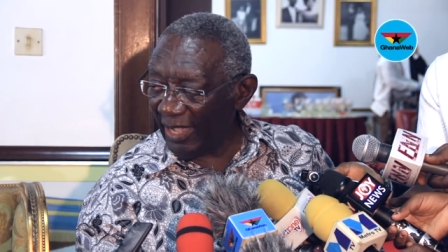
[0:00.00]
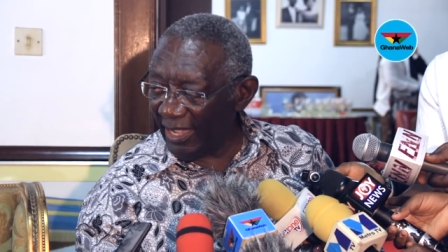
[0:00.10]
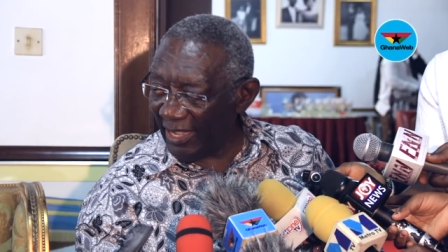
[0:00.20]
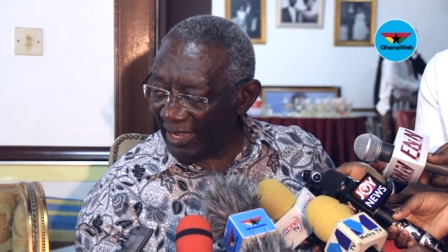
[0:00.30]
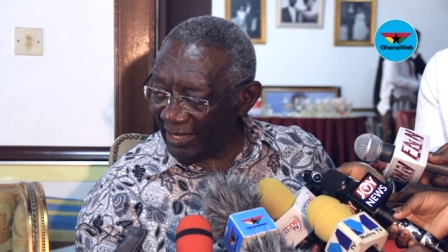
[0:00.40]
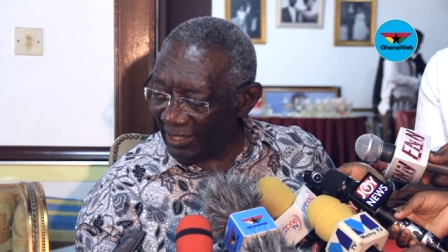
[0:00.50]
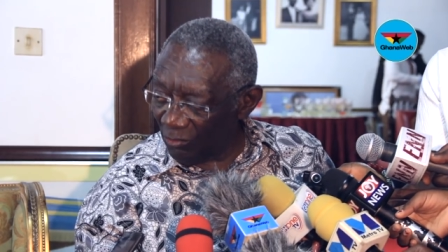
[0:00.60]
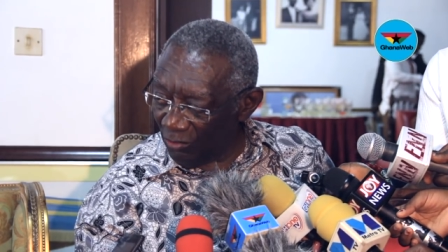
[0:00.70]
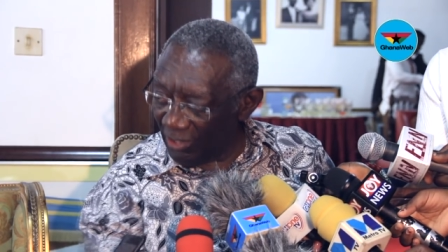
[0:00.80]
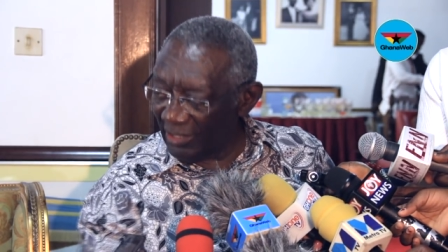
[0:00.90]
uh, and
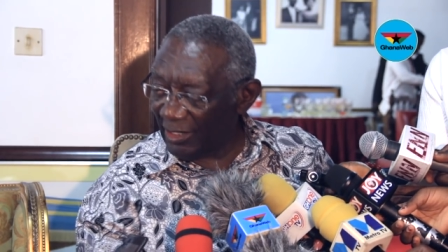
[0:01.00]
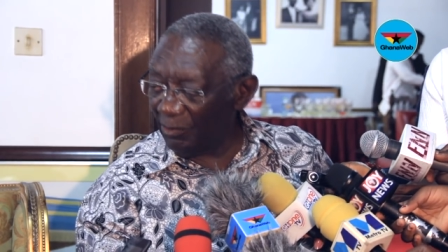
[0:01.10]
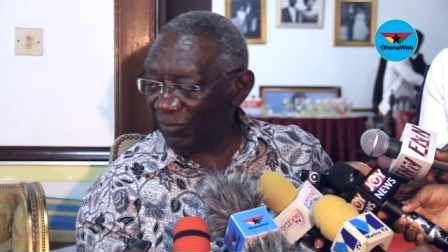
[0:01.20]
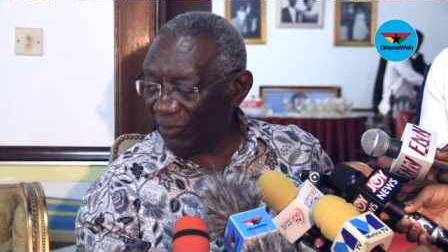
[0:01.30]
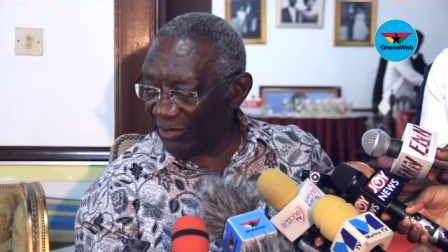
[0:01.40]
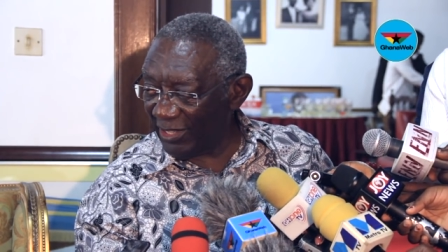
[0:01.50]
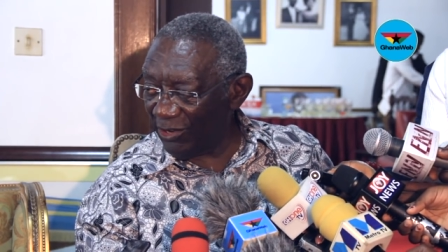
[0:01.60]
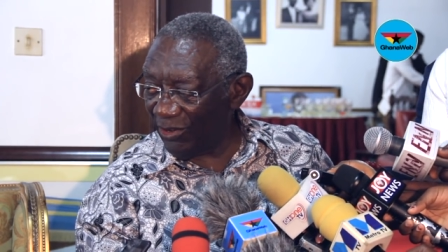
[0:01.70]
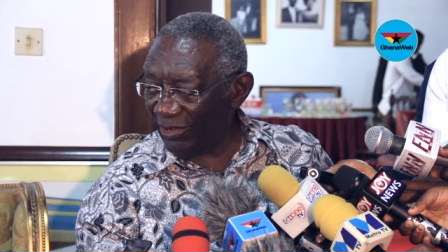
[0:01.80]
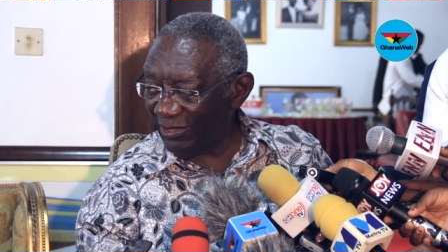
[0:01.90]
equality before the
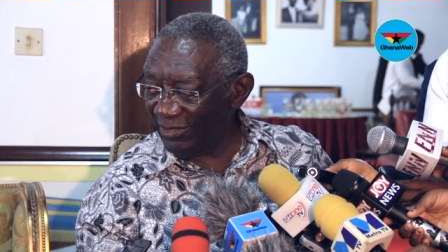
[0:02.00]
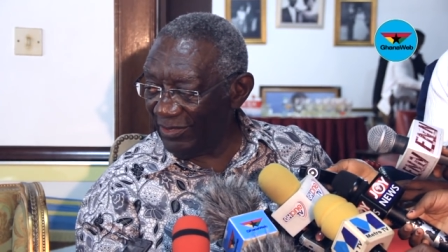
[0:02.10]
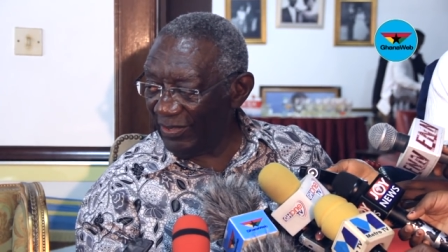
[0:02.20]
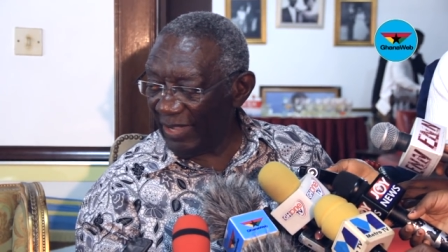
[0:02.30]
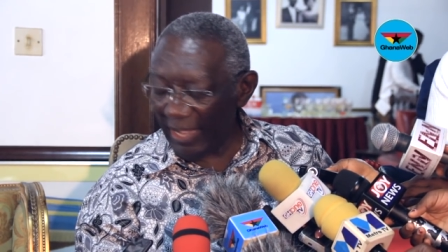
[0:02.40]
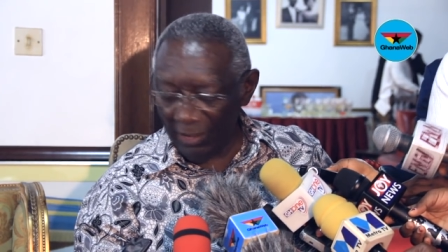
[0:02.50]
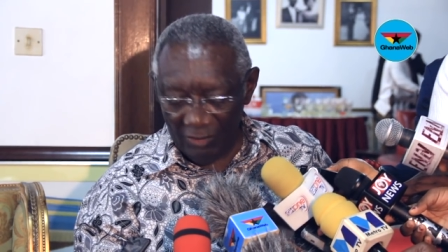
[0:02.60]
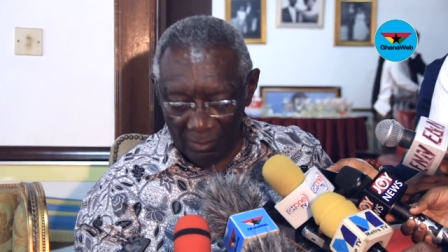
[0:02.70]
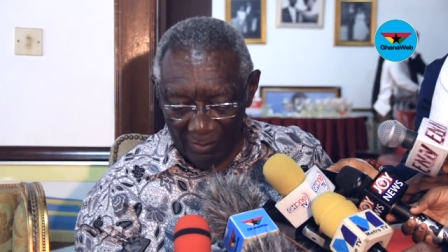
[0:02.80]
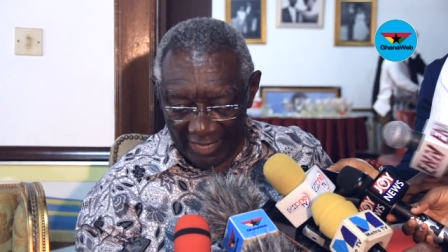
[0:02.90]
law, uh,
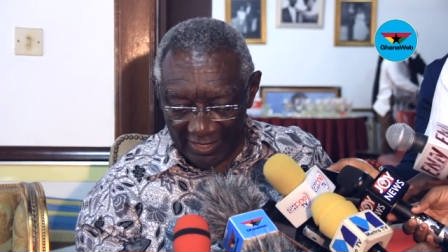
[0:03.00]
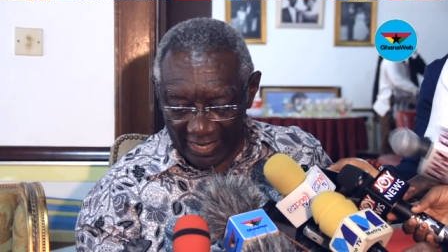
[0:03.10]
demanding